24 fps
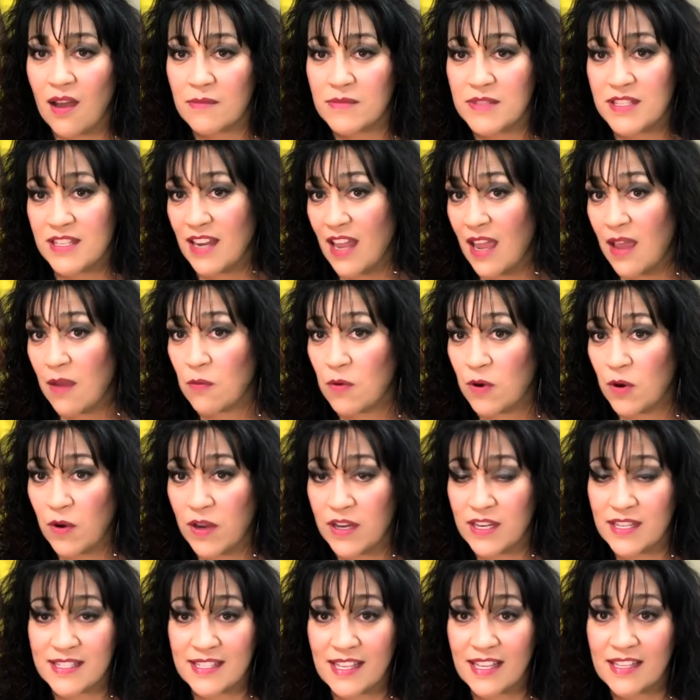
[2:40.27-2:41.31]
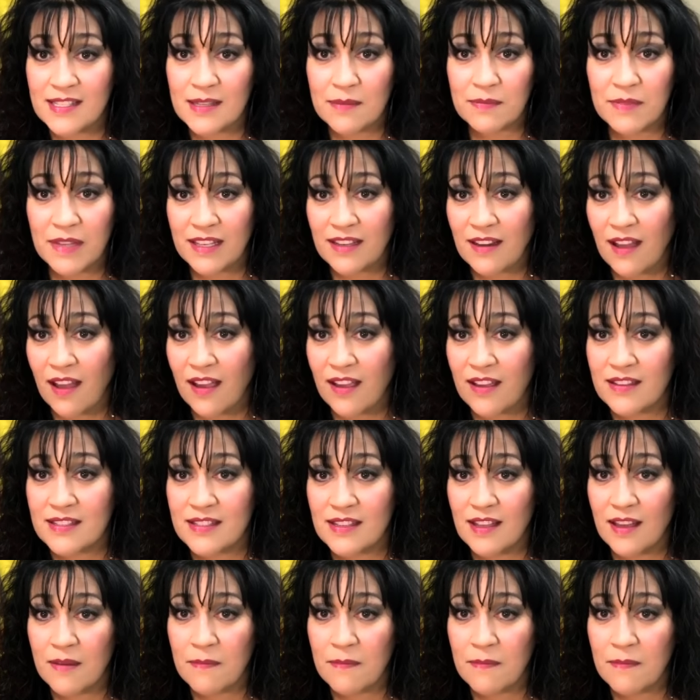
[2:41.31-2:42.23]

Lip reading: today we're going to say something nice